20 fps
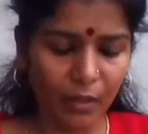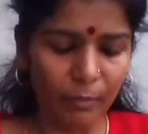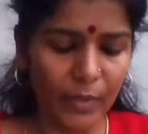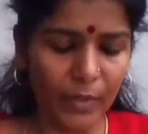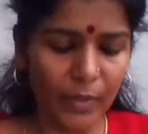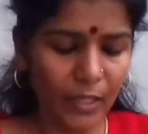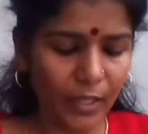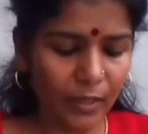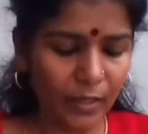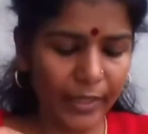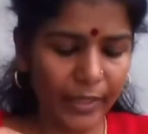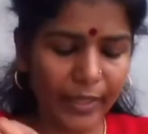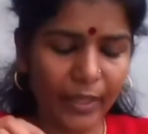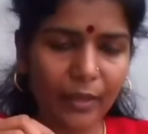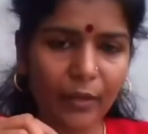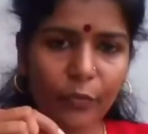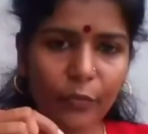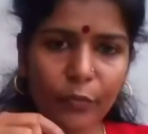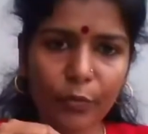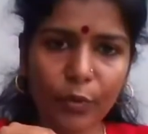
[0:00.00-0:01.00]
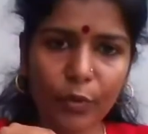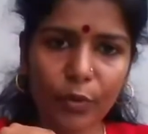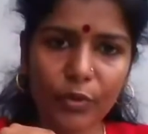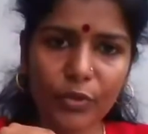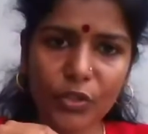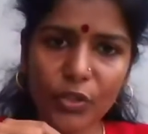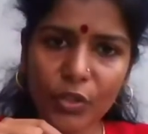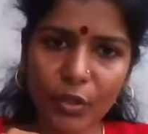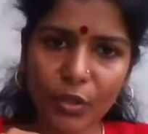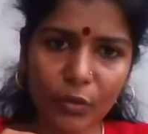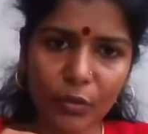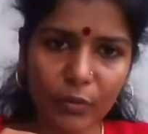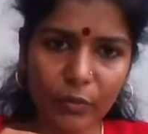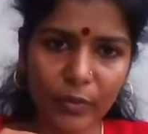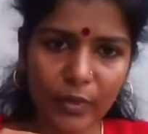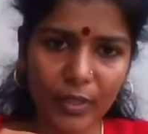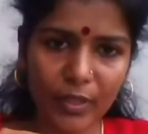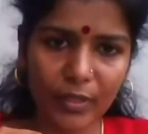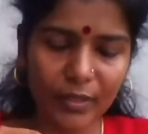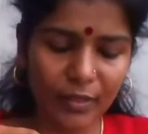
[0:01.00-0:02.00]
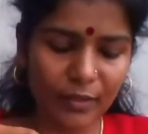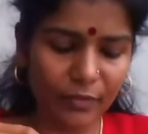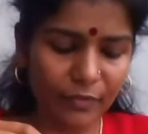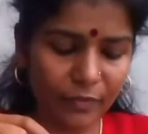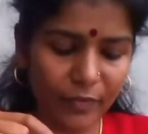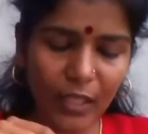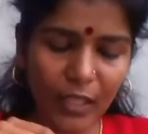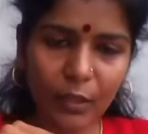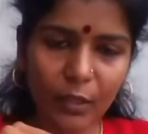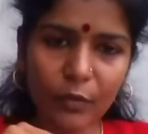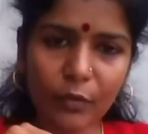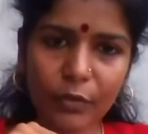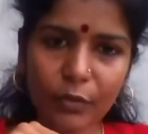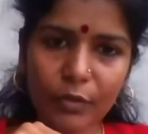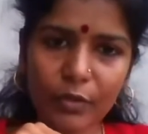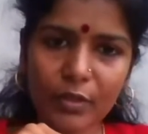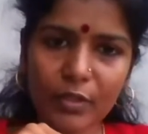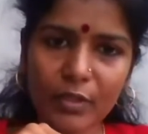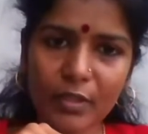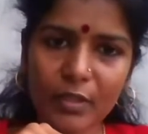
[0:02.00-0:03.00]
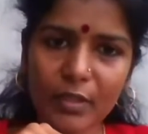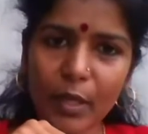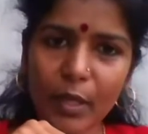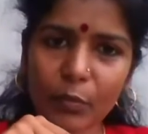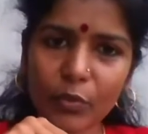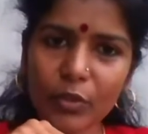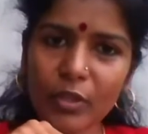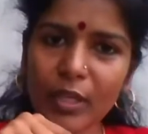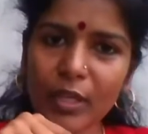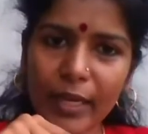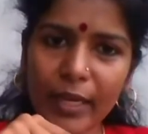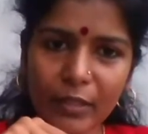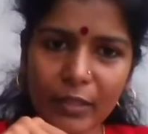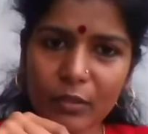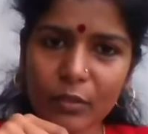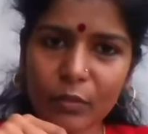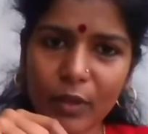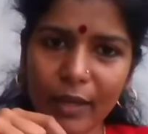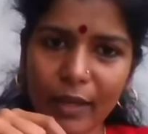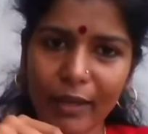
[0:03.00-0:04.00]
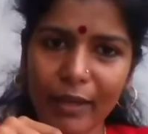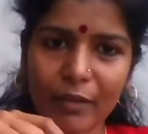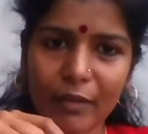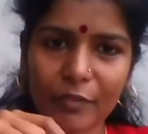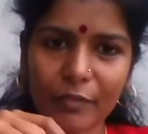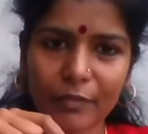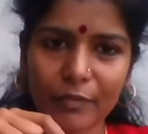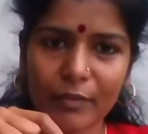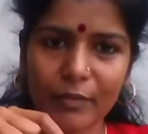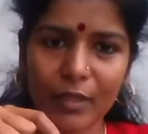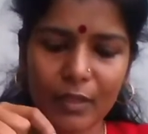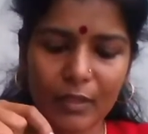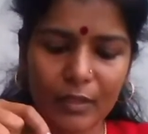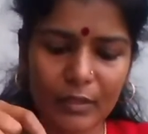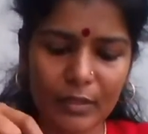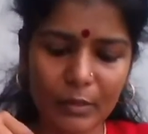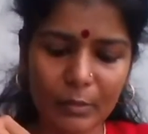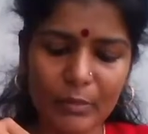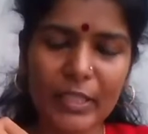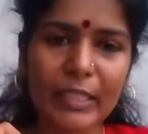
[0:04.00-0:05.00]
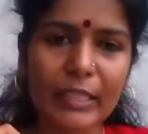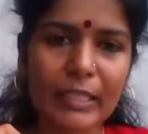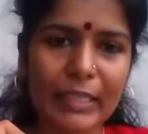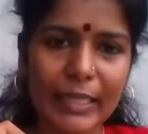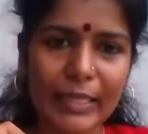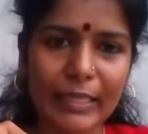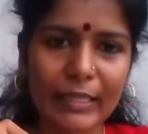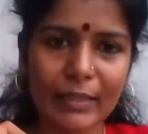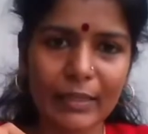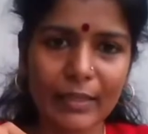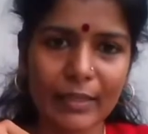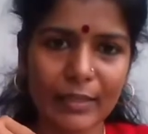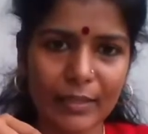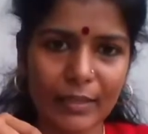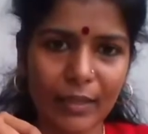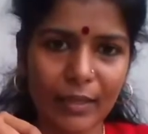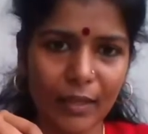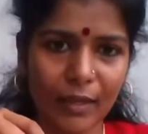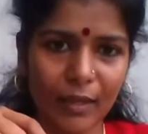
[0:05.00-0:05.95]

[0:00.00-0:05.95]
meaning like for children, finger foods, they would like to have something like this.